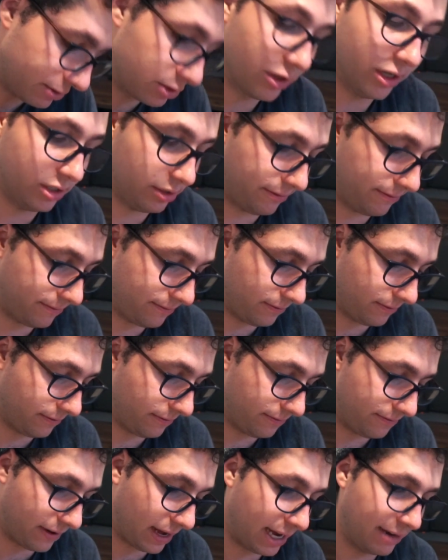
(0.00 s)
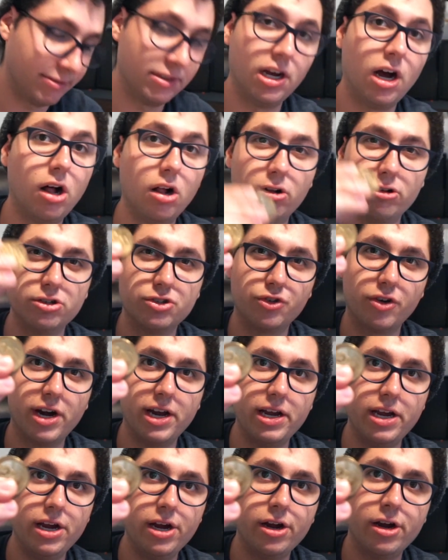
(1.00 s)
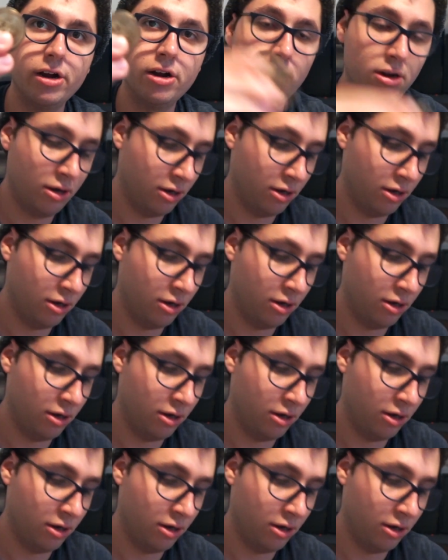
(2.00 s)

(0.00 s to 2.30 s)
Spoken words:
So that's $5 right here.